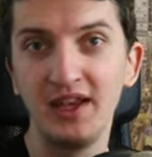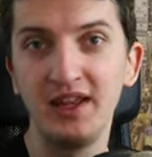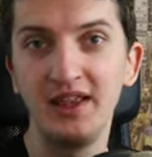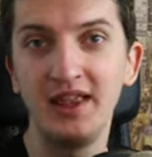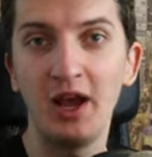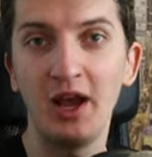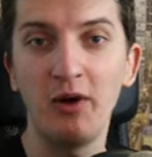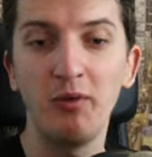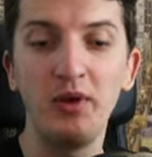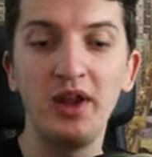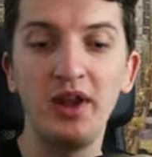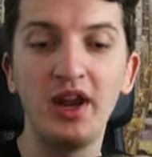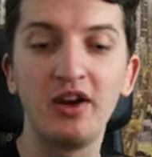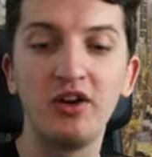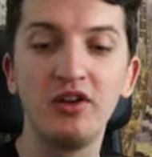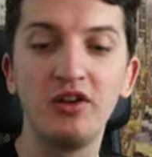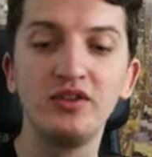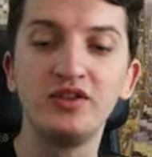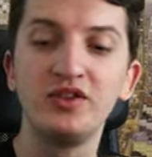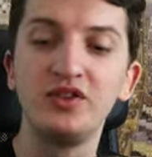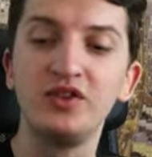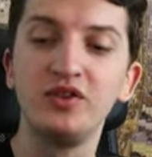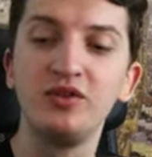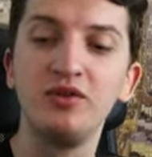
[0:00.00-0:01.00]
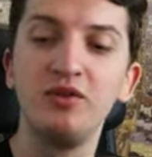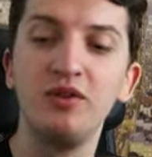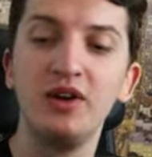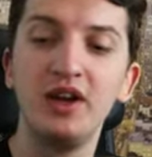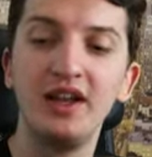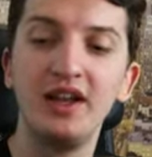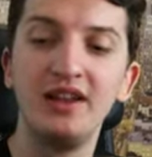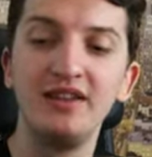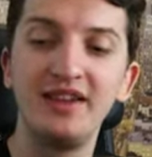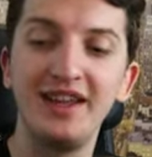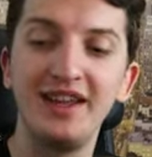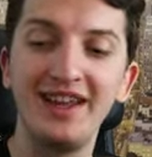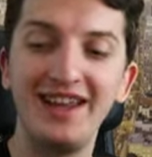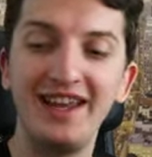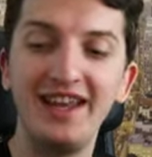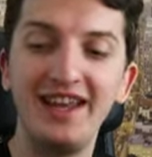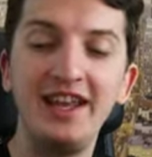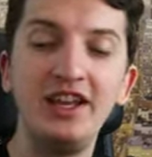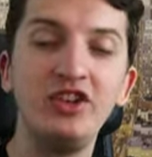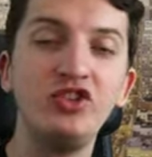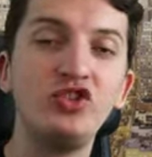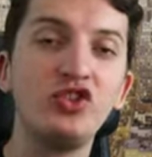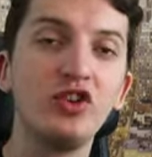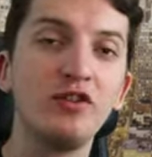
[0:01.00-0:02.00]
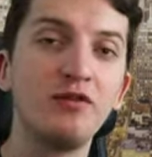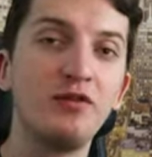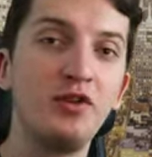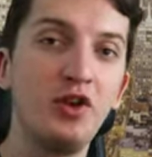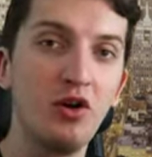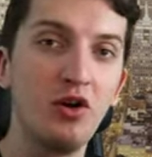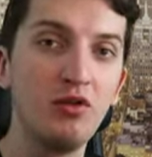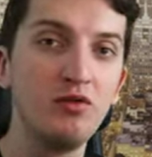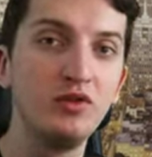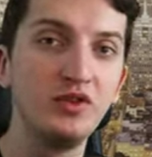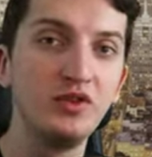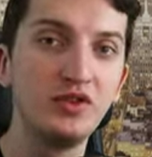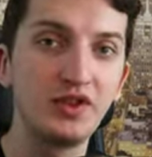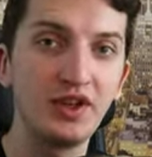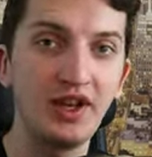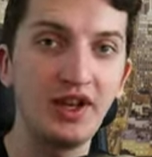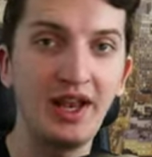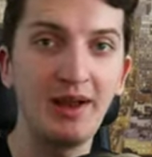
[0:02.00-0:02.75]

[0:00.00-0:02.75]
Now we are going to take each of those and